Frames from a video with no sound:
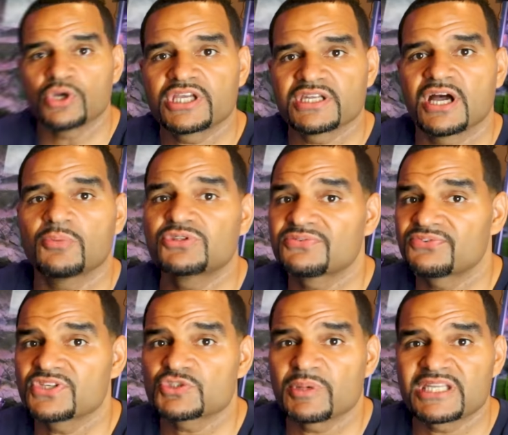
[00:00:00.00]
We can help the
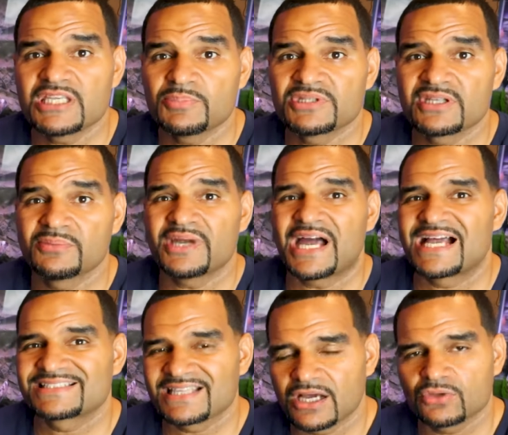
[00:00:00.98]
fish by keeping them
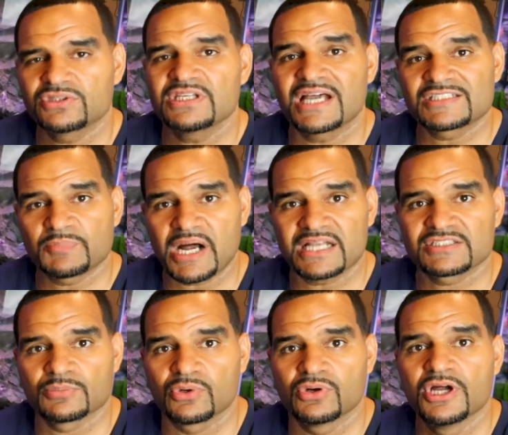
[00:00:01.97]
as healthy as
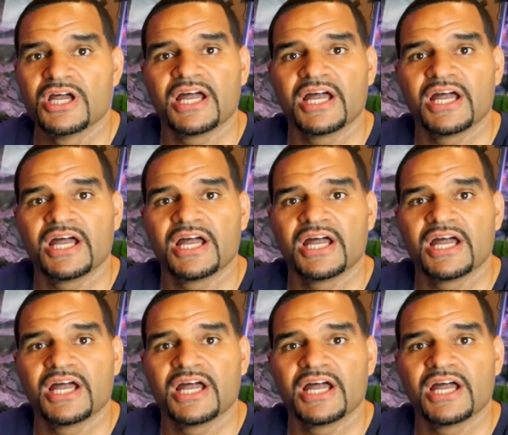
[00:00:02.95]
possible